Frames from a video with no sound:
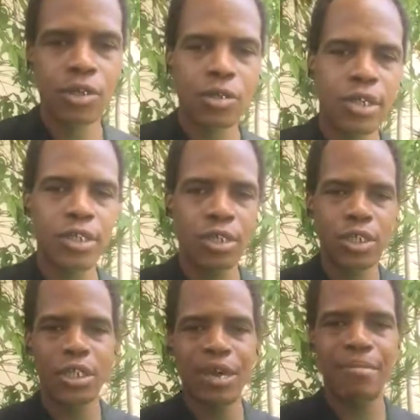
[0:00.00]
So let's
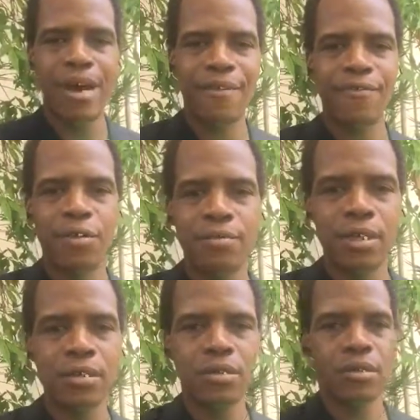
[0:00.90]
just step back for a
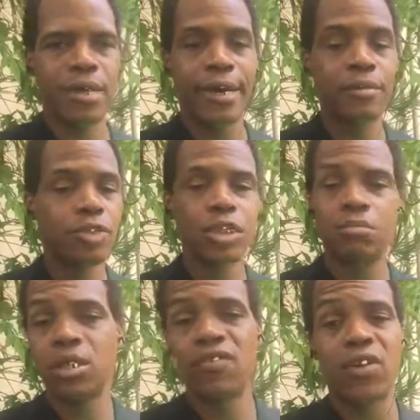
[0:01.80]
minute. You know, I don't
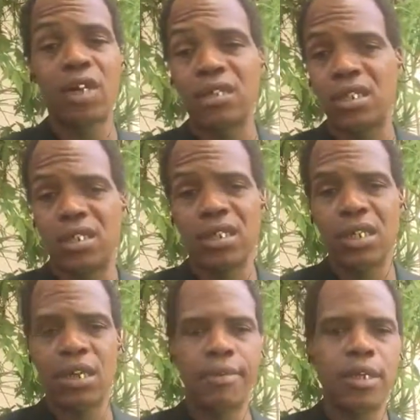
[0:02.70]
see much volatility
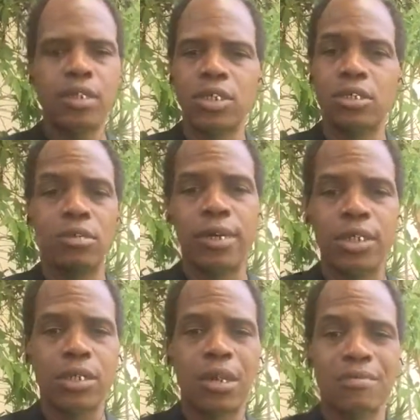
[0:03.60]
coming into the
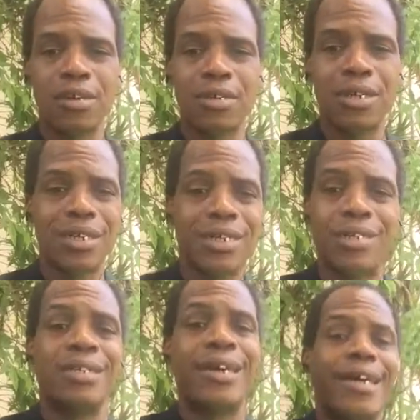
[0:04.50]
U.S. stock market.
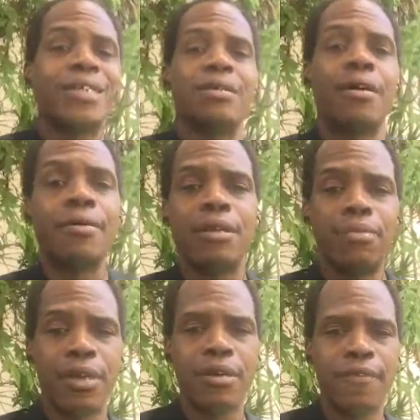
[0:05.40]
That hasn't already
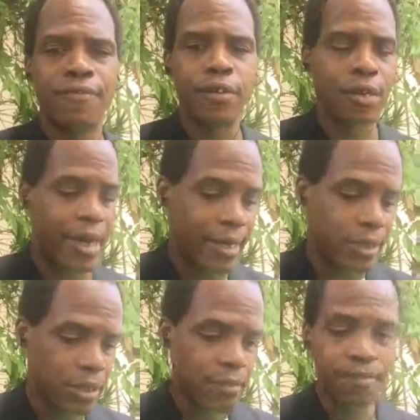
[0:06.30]
been there for the
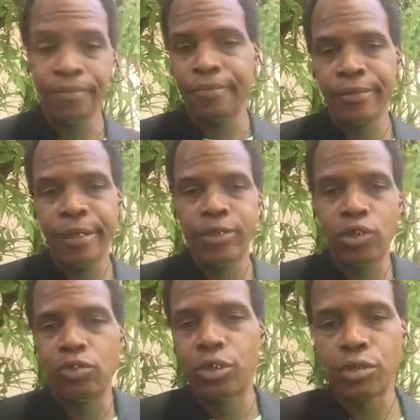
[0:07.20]
last
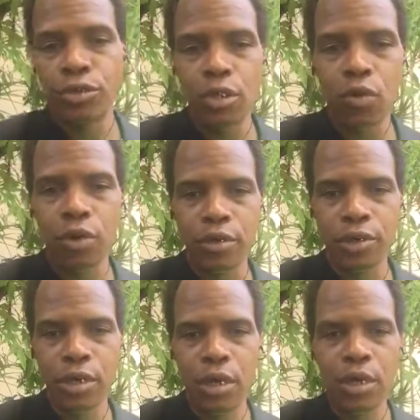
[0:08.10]
two or three
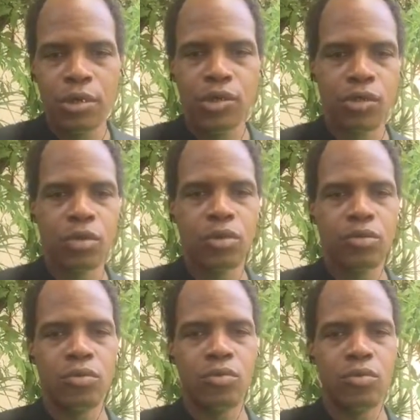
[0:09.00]
quarters.
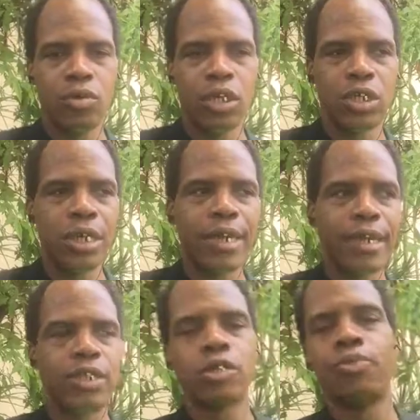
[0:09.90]
So it's not
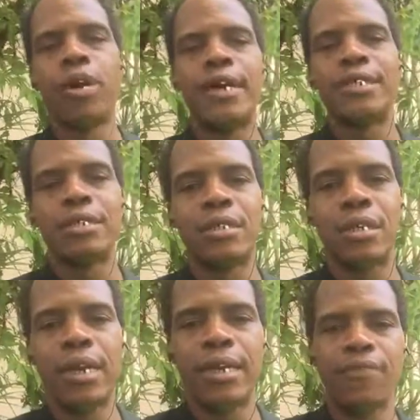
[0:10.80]
like a surprising
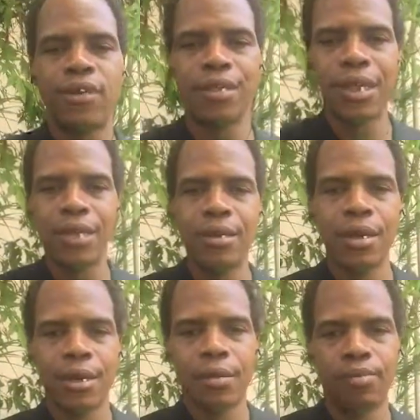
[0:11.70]
thing. And if it did
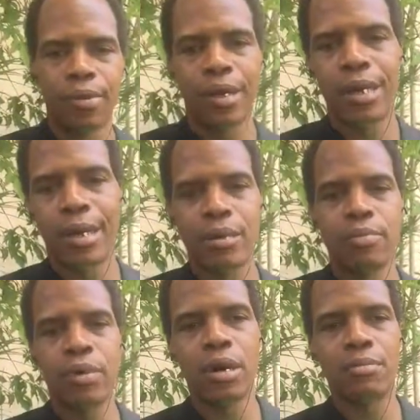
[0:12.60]
bring down the
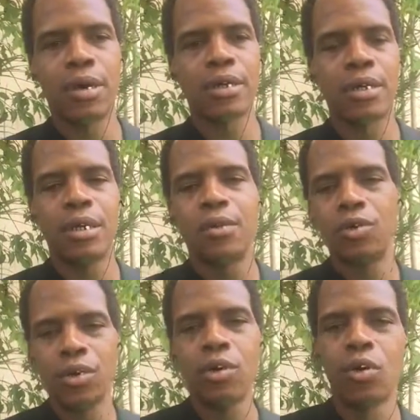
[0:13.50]
broad market, it
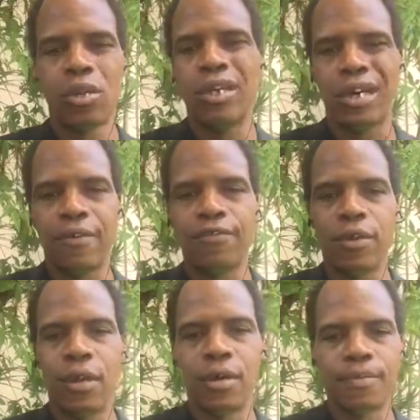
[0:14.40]
wouldn't hold it down for
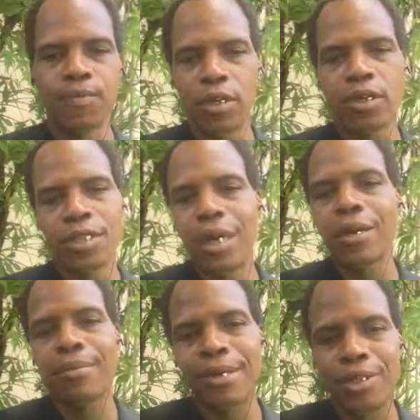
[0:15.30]
long. You know, you're
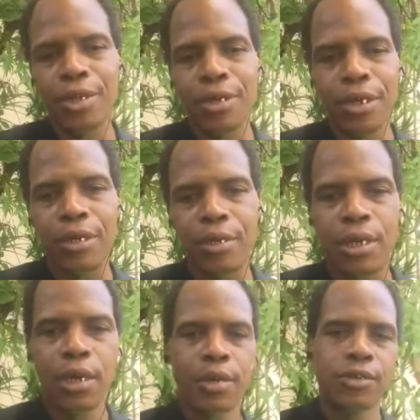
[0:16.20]
talking about Turkey here.
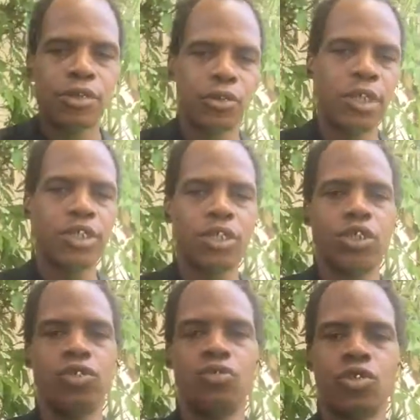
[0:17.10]
So let's
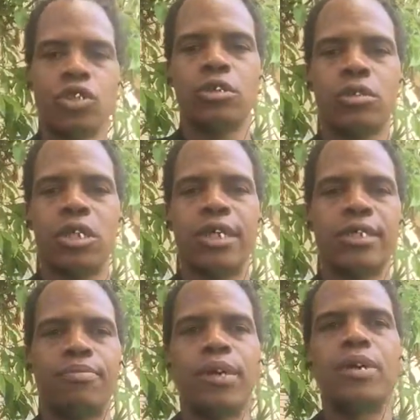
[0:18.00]
just use Turkey
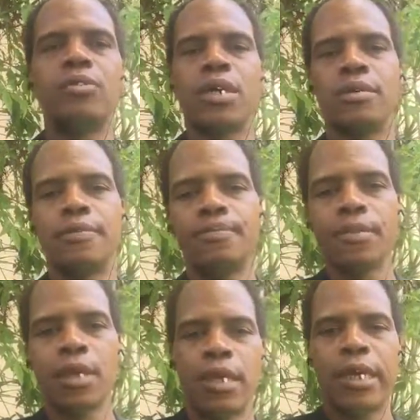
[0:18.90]
as a bellwether
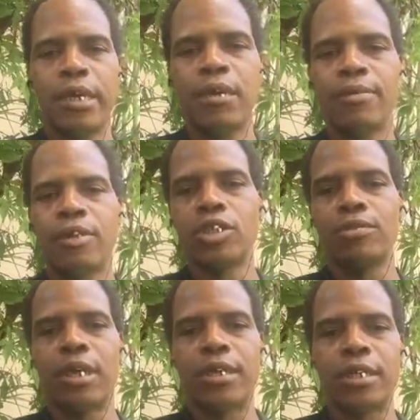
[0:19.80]
in the emerging
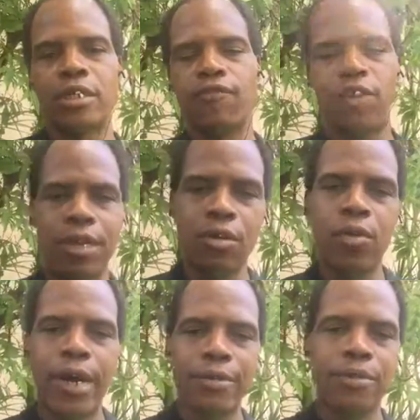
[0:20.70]
markets. Follow
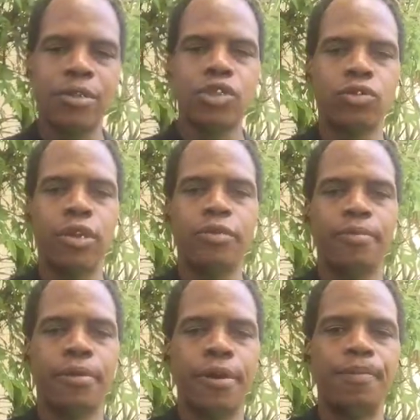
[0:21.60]
Wide World of Trade
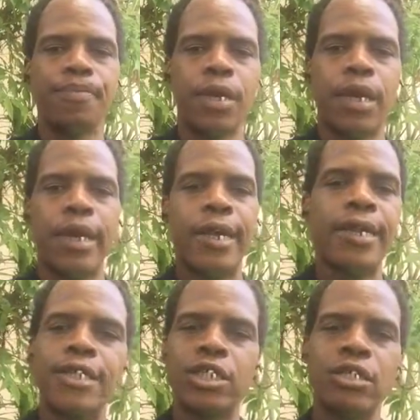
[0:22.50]
Report And
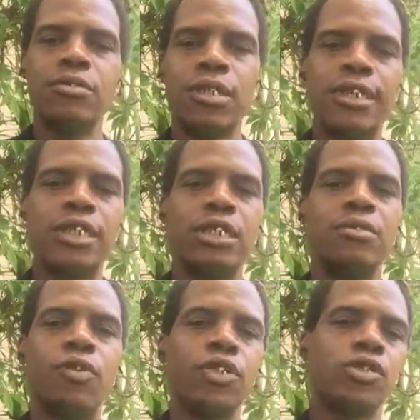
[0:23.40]
let's
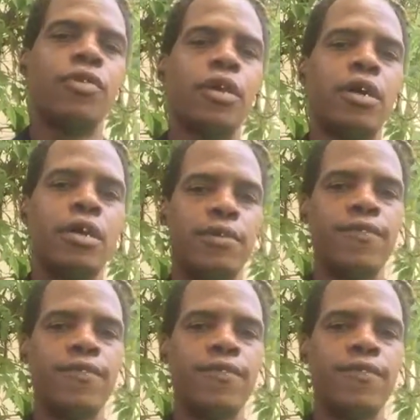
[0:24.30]
see what's going on here.